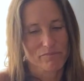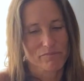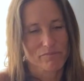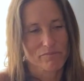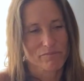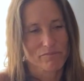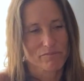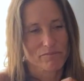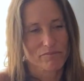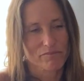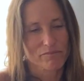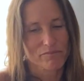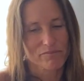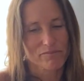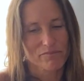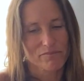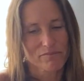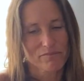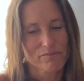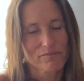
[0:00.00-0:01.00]

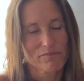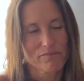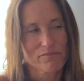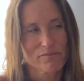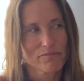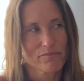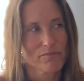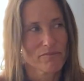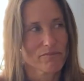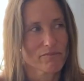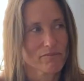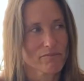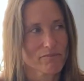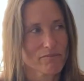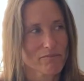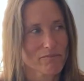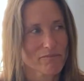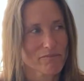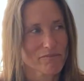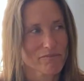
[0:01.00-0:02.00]

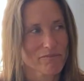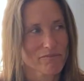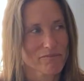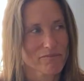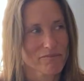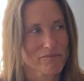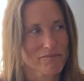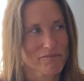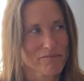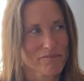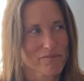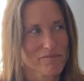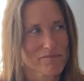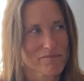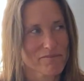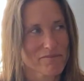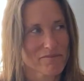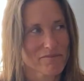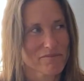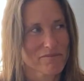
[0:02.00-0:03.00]

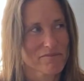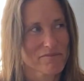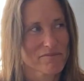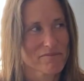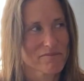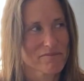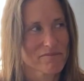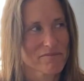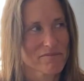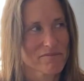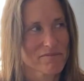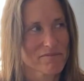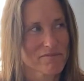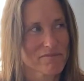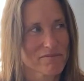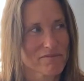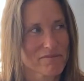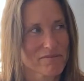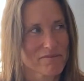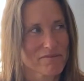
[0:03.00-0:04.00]

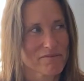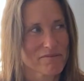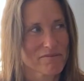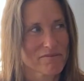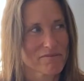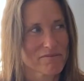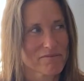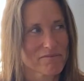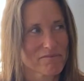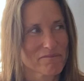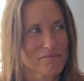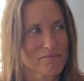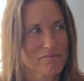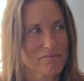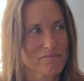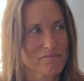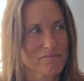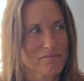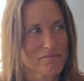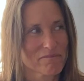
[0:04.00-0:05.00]

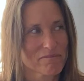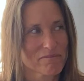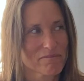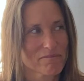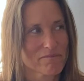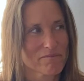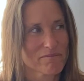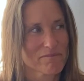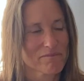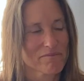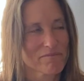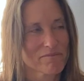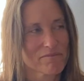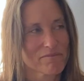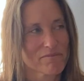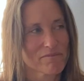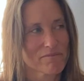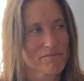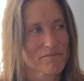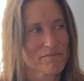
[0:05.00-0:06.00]

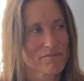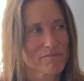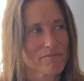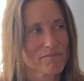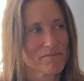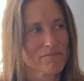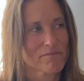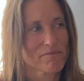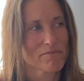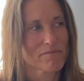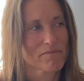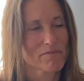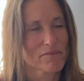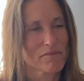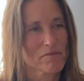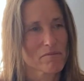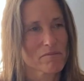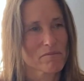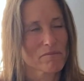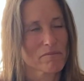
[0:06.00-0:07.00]

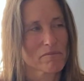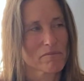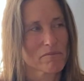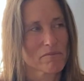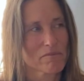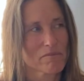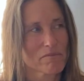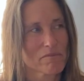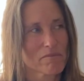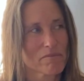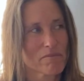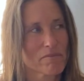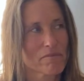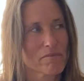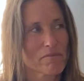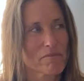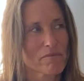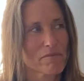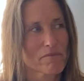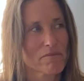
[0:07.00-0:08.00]
(not speaking)